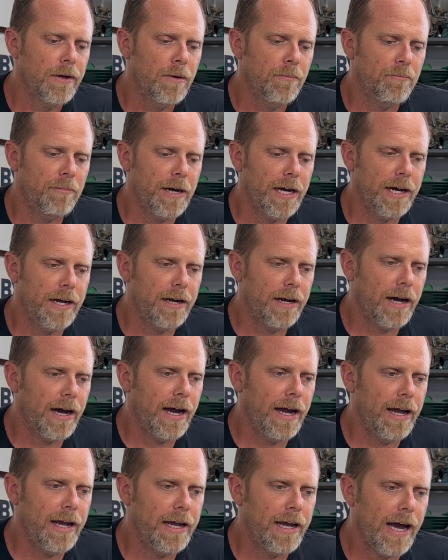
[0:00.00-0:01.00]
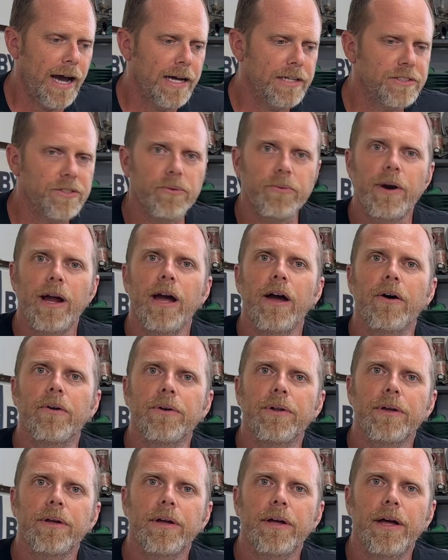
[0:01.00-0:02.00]
But I asked around
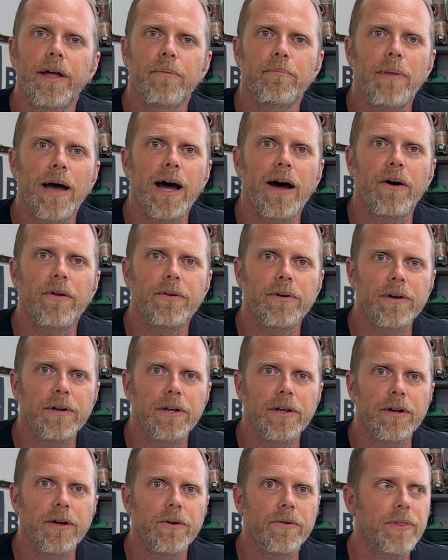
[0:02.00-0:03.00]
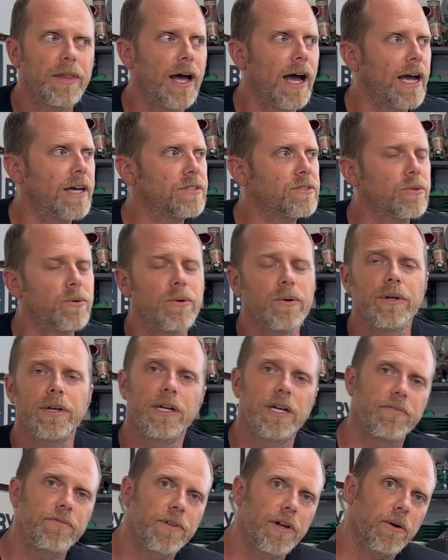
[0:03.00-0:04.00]
about, you know, the high school
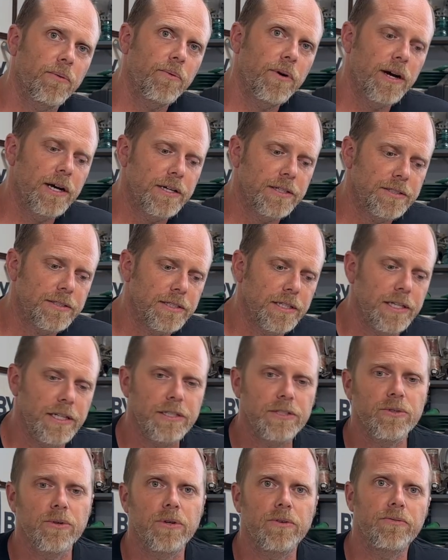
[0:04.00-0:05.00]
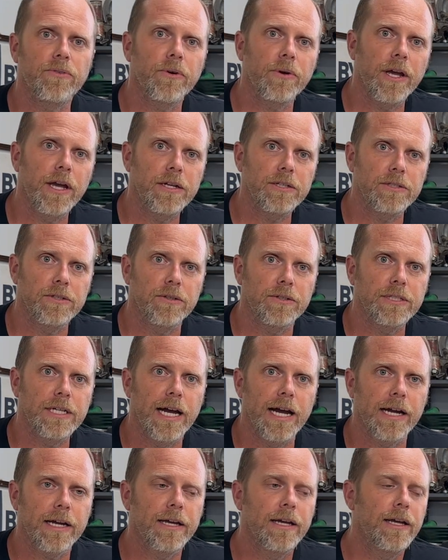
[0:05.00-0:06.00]
and if there was any sort of vocational
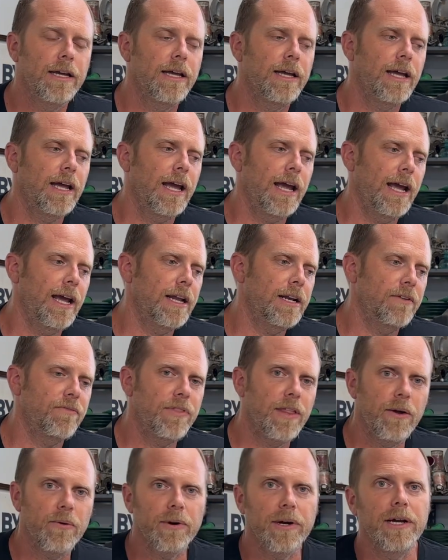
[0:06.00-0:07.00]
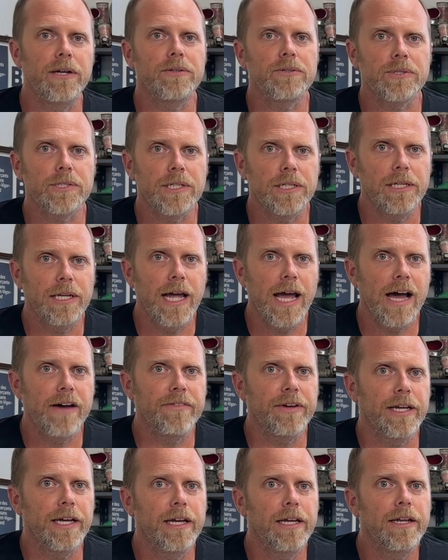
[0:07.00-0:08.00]
tech and if they were interested in
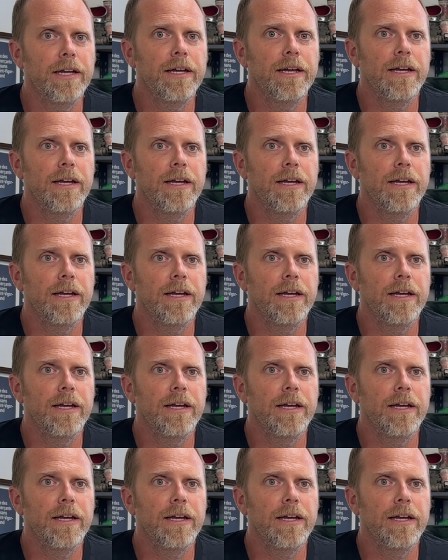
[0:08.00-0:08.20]
having it.